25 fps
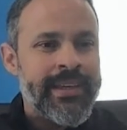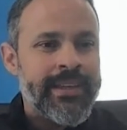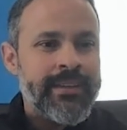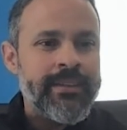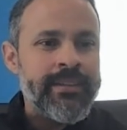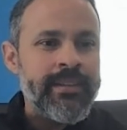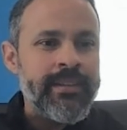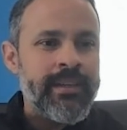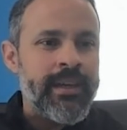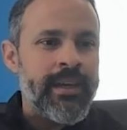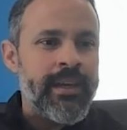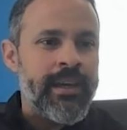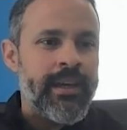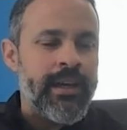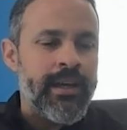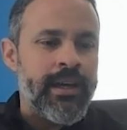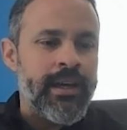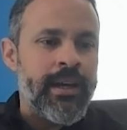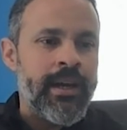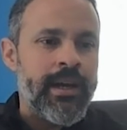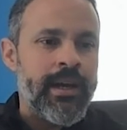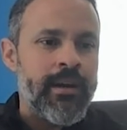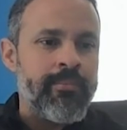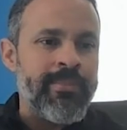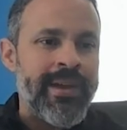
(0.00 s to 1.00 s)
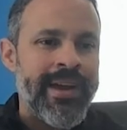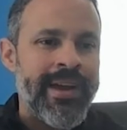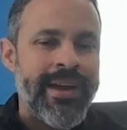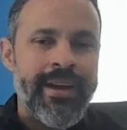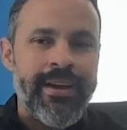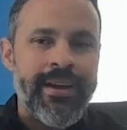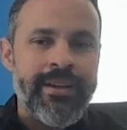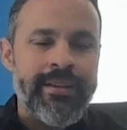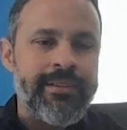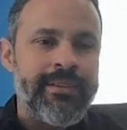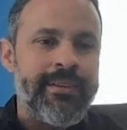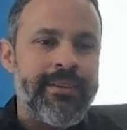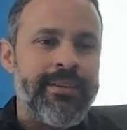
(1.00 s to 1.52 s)
The
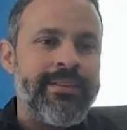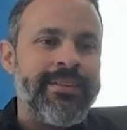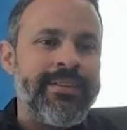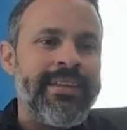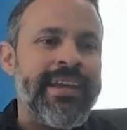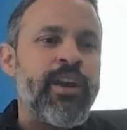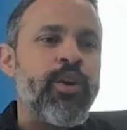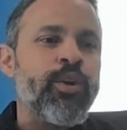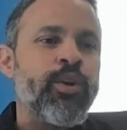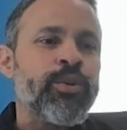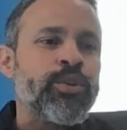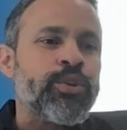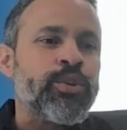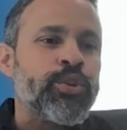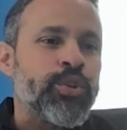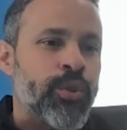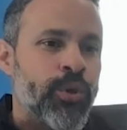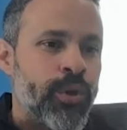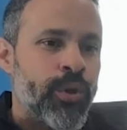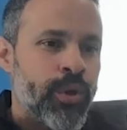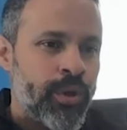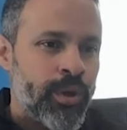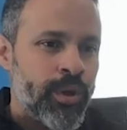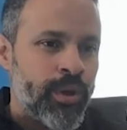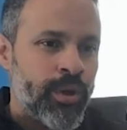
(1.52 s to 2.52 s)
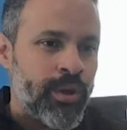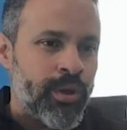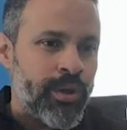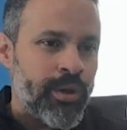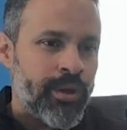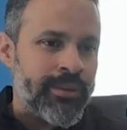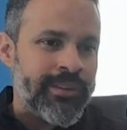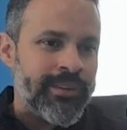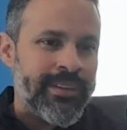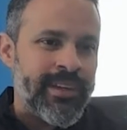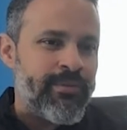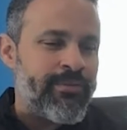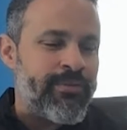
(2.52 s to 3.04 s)
the control
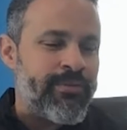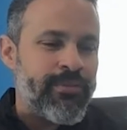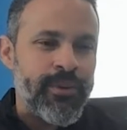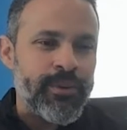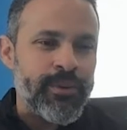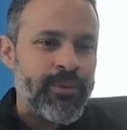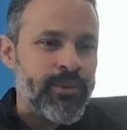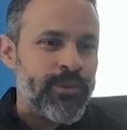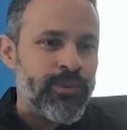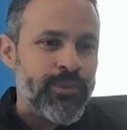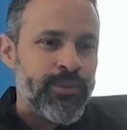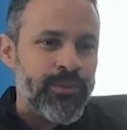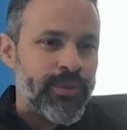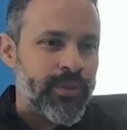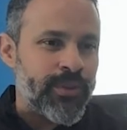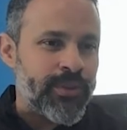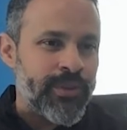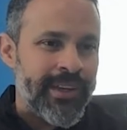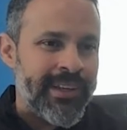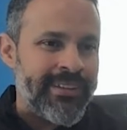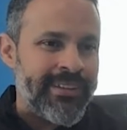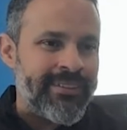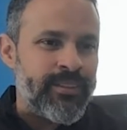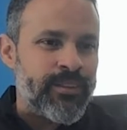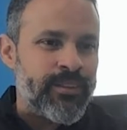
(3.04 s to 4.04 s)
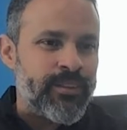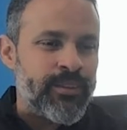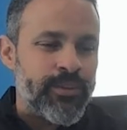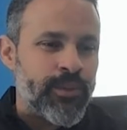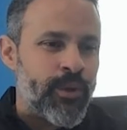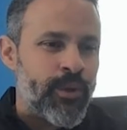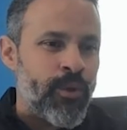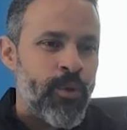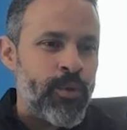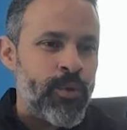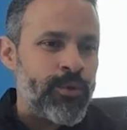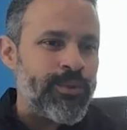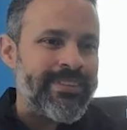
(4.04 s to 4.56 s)
on the photons are it's
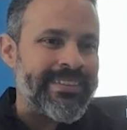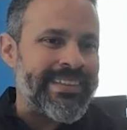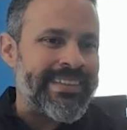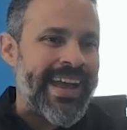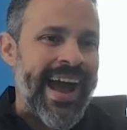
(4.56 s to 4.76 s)
so